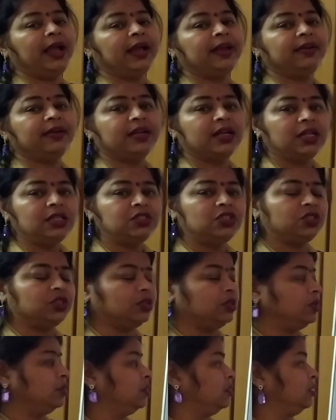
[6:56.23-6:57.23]

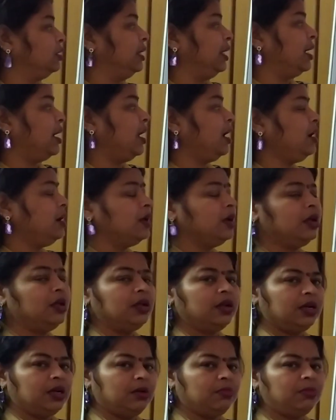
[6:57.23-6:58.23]
agriculture? They are:
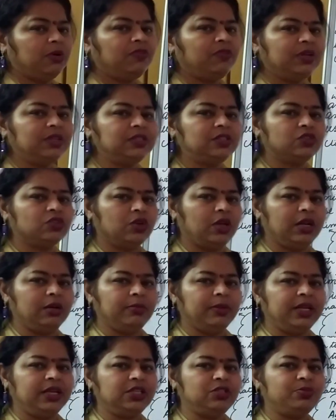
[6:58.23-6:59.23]
number 1, soil
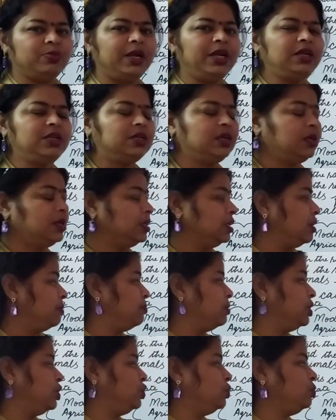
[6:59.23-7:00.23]
management;
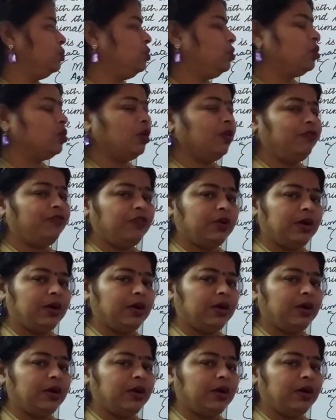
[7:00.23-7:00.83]
number 2, crop